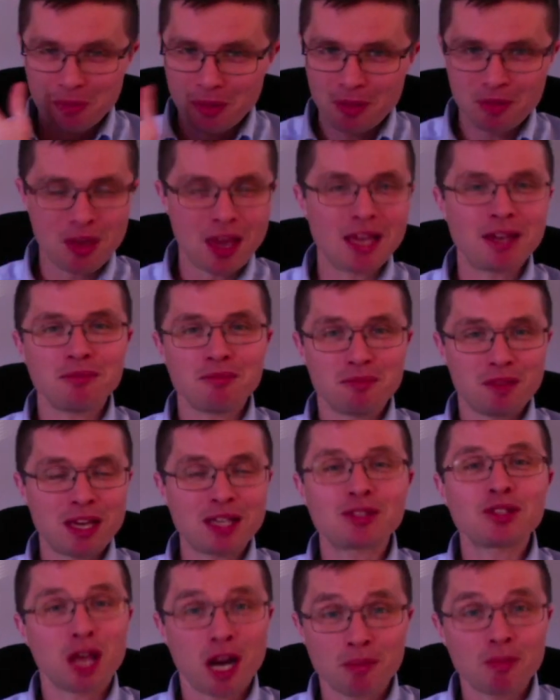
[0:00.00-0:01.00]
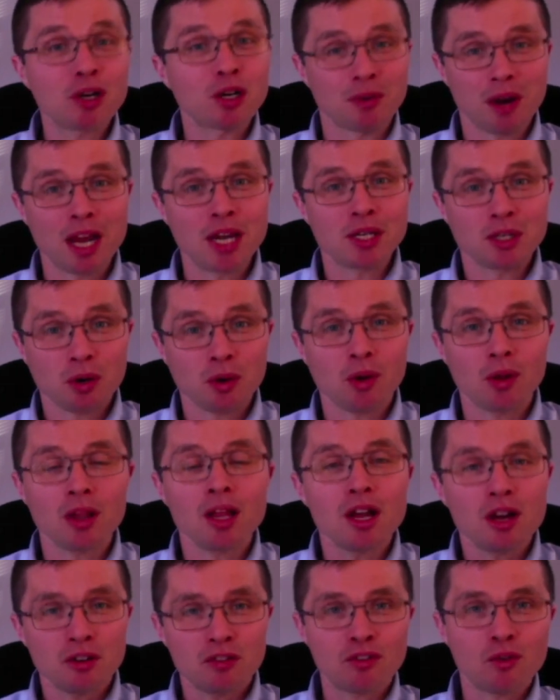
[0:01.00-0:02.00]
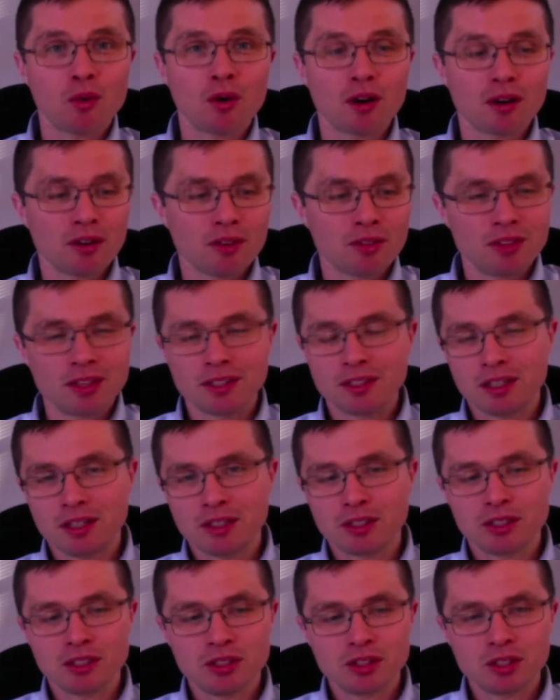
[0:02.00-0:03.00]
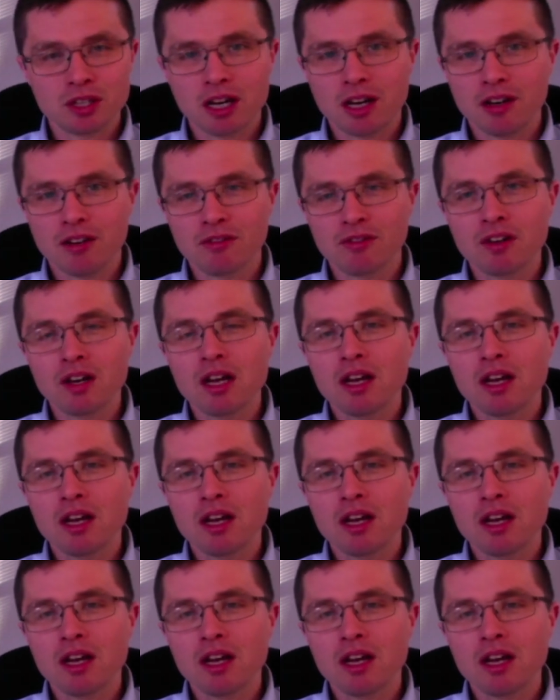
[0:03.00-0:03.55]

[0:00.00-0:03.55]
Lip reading: they set up a grain dole for the citizens of